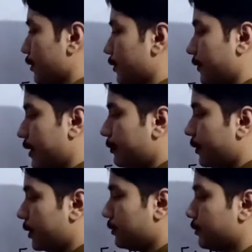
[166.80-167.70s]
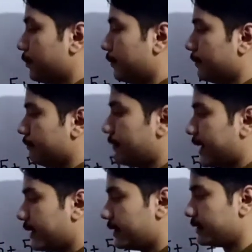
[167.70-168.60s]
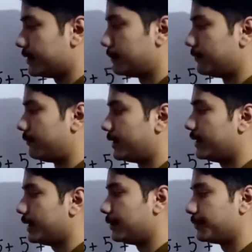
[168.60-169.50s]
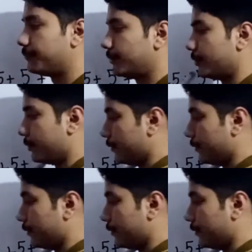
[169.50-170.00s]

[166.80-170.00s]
when you want to make this 1 into 4, you